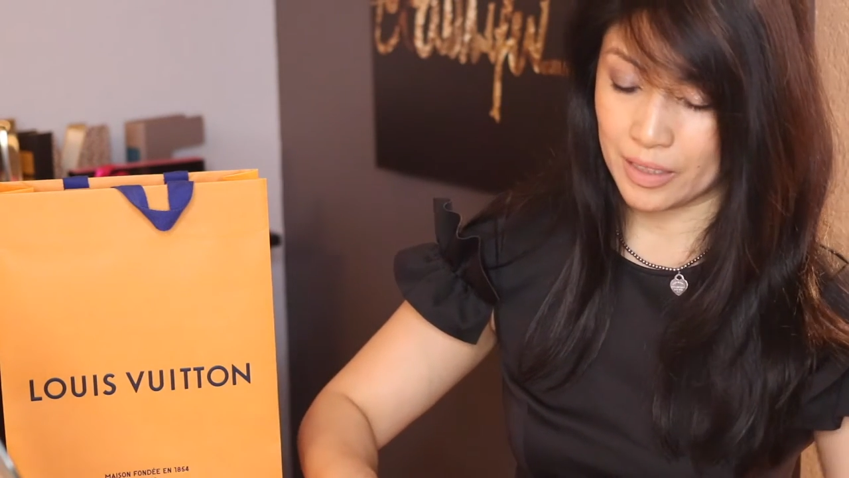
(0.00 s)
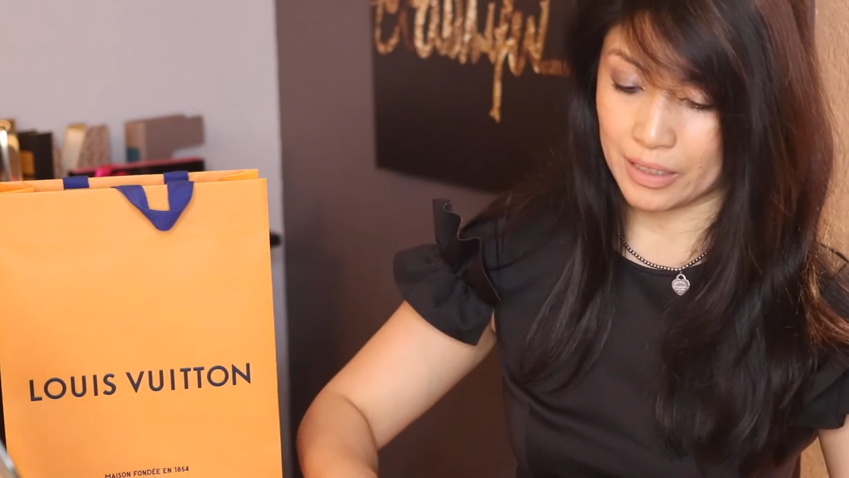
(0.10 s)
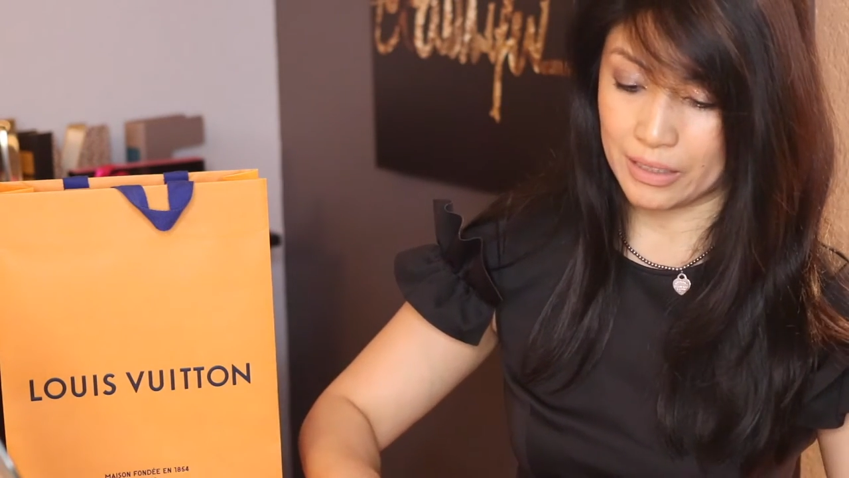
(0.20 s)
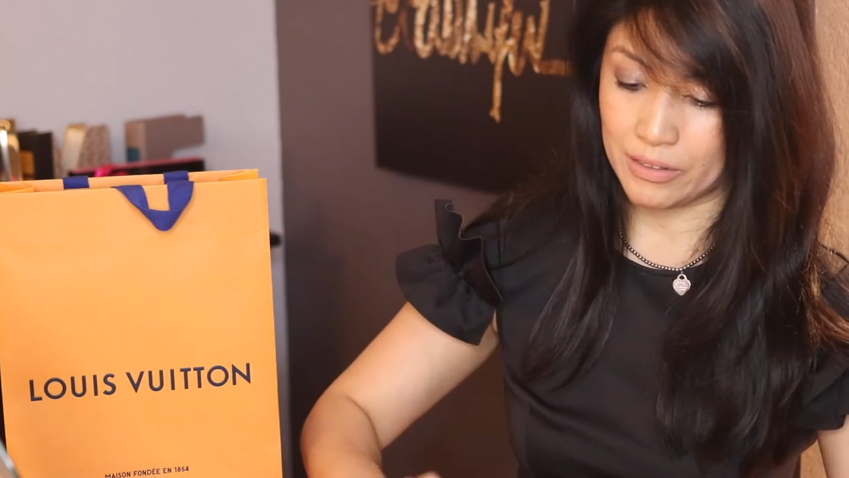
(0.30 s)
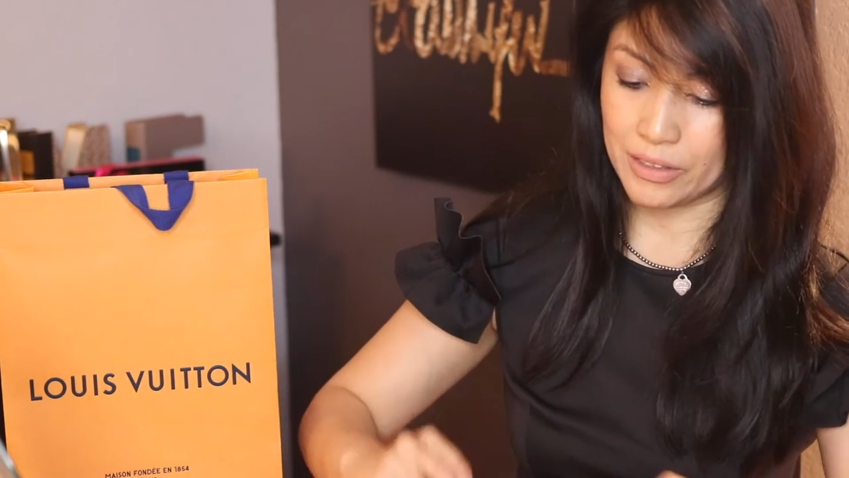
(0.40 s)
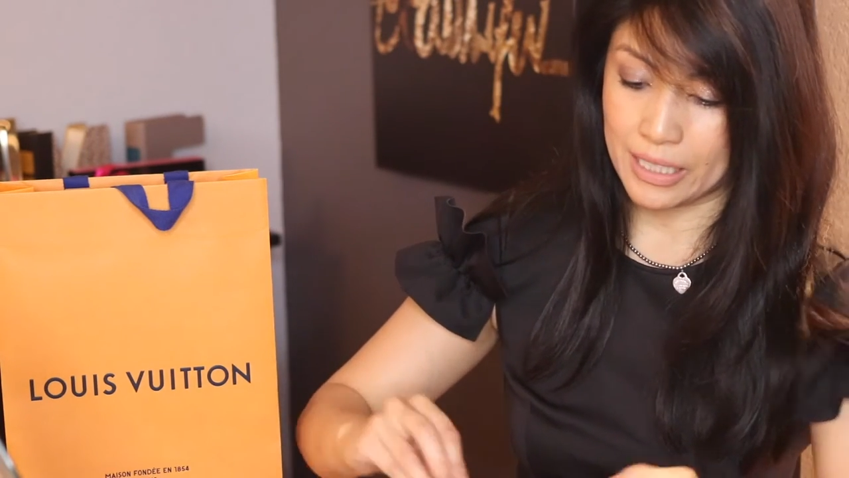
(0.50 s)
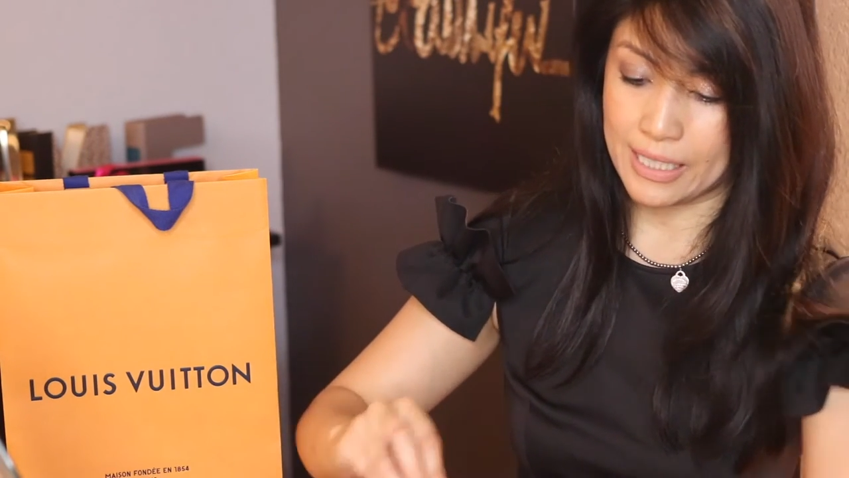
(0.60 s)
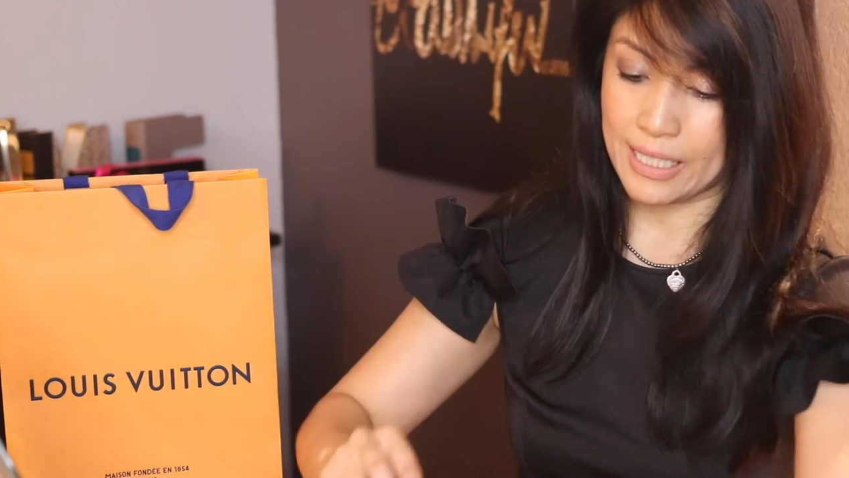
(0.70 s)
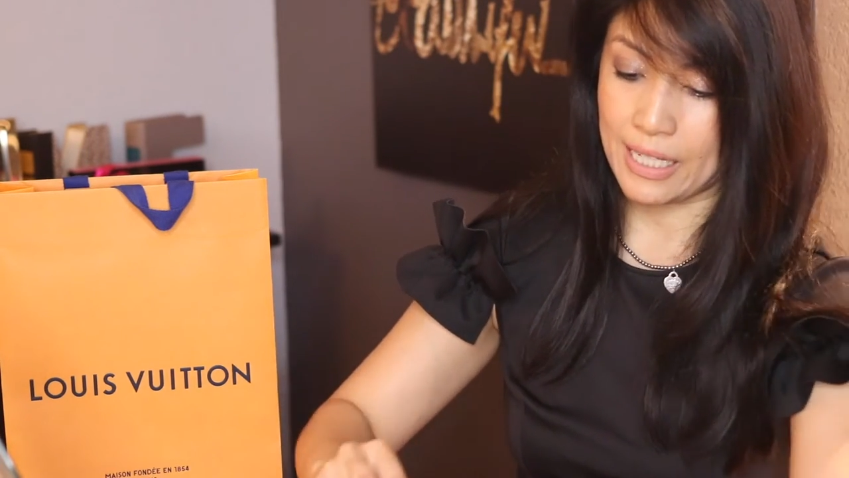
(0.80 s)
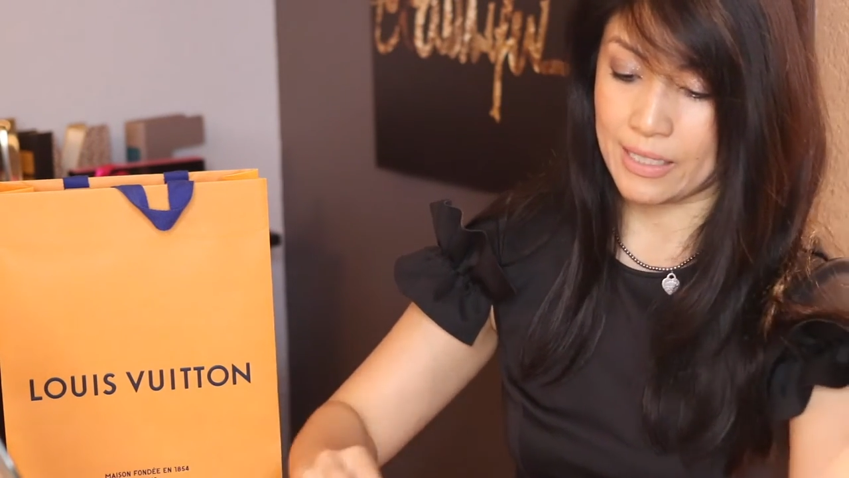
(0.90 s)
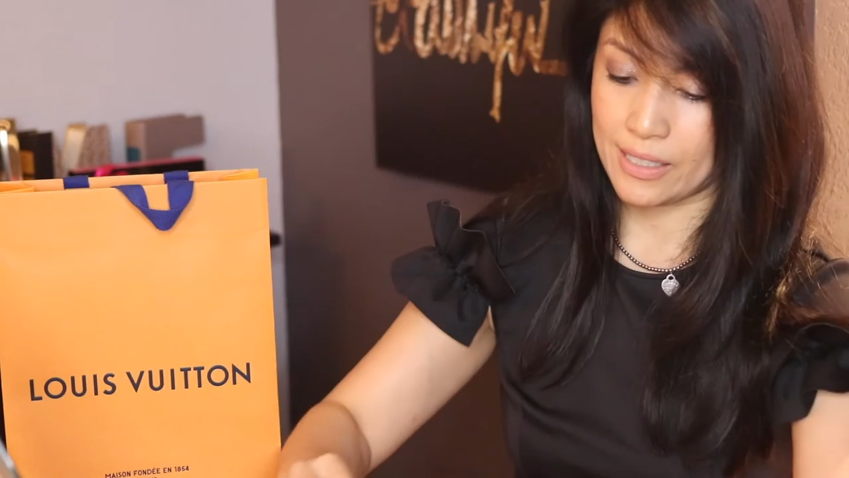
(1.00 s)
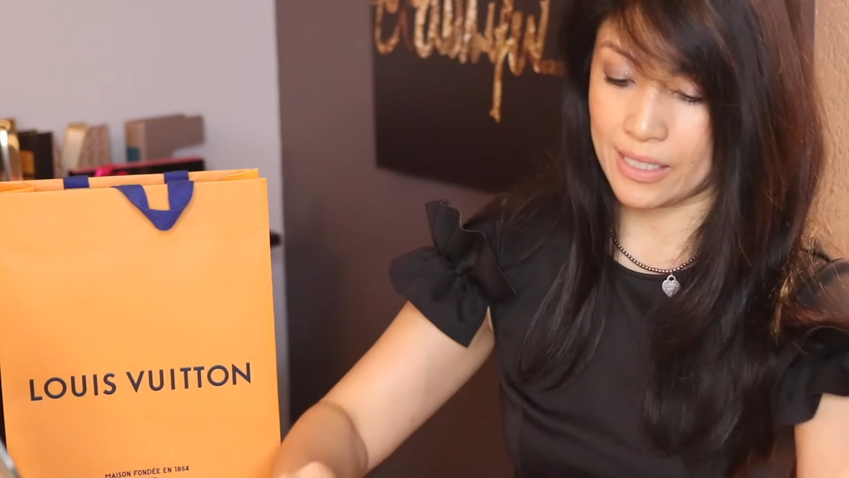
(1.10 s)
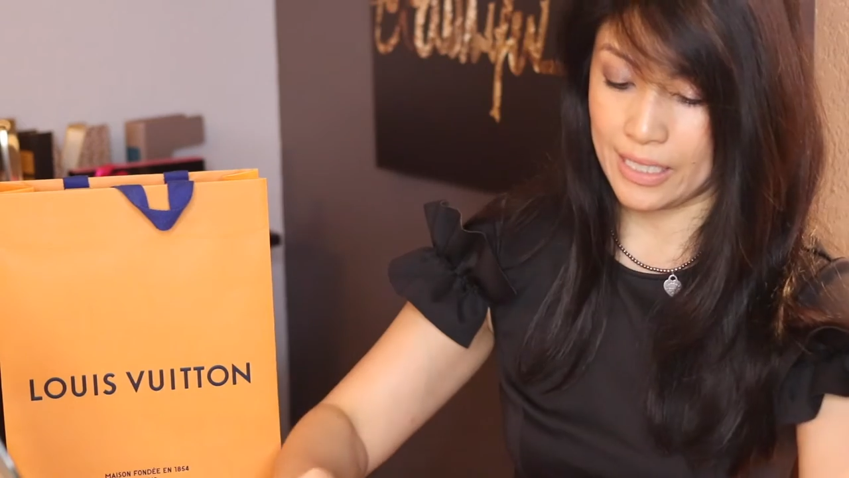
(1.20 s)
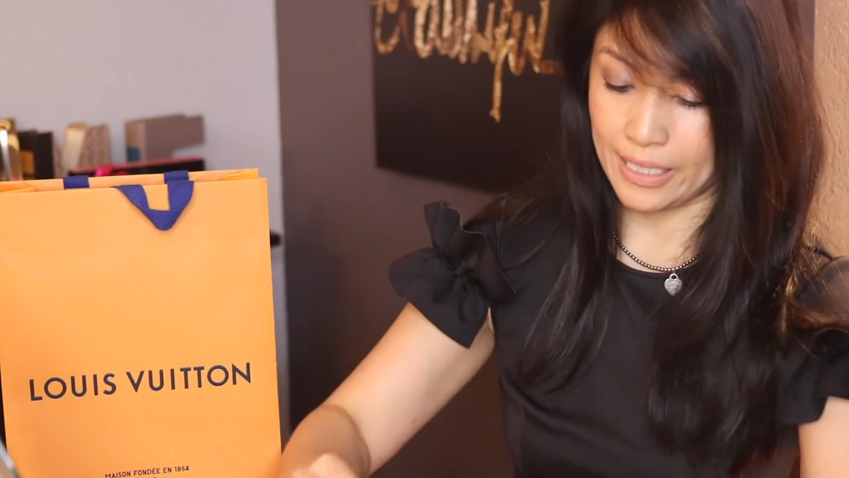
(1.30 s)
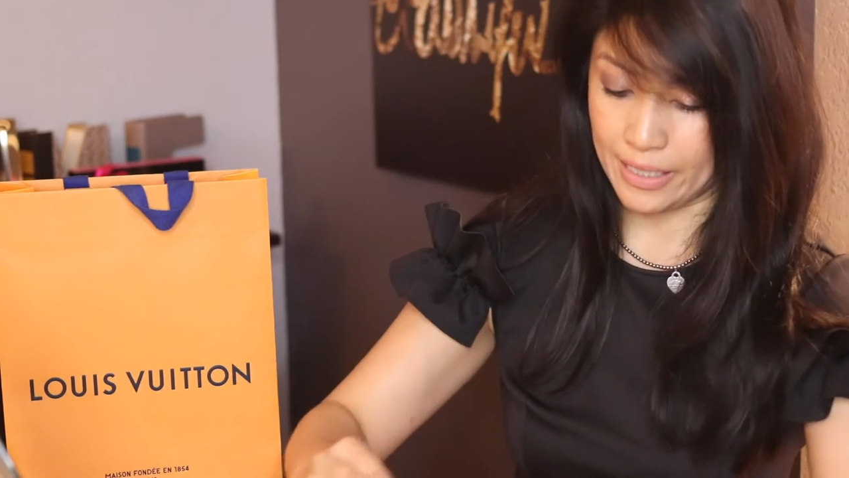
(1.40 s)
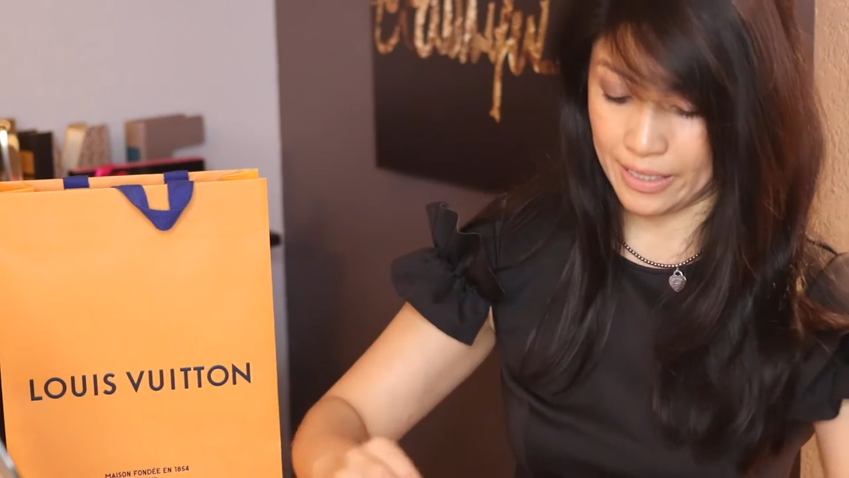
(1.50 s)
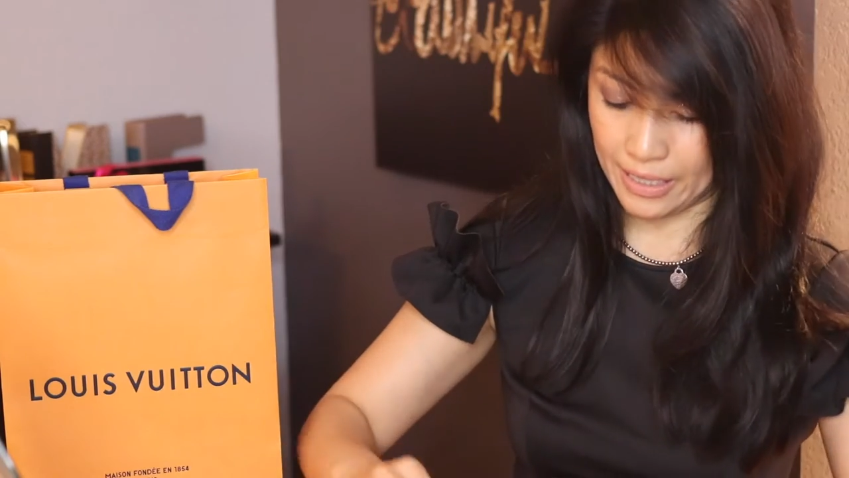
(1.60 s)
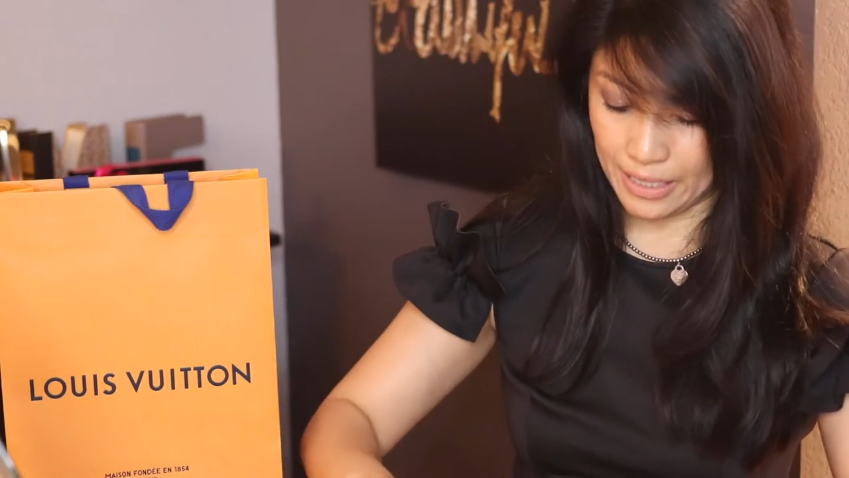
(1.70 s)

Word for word: I know you guys can't see,